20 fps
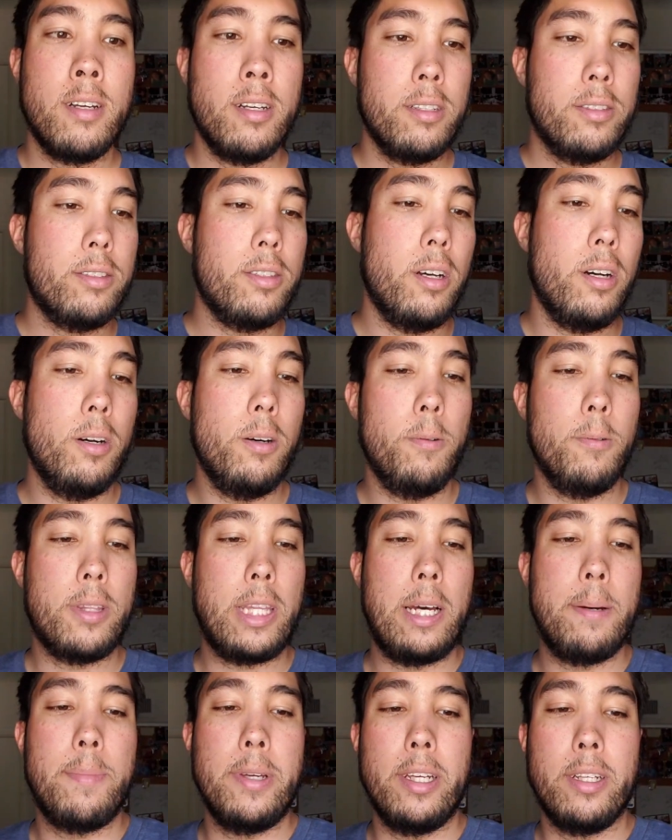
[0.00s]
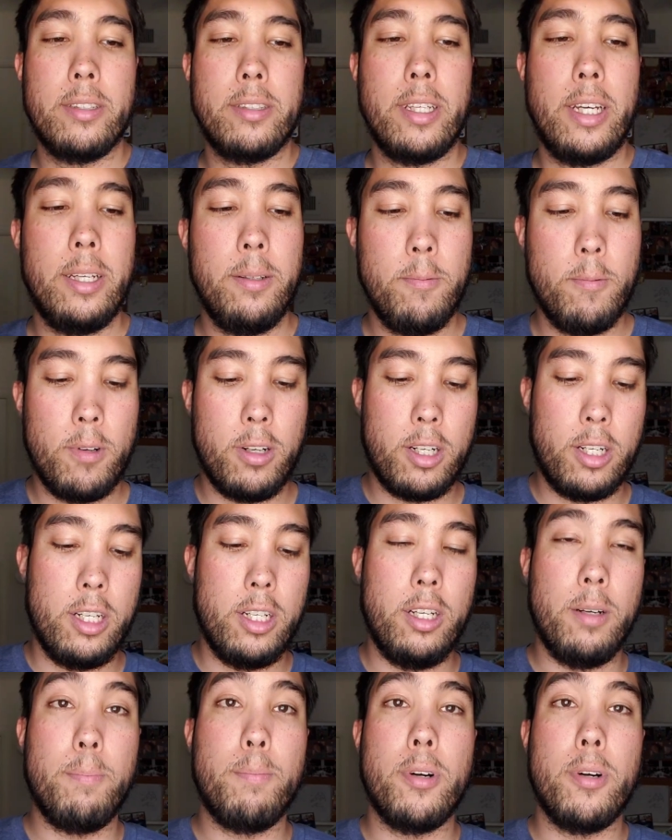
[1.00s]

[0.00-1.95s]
So with that being said, we're gonna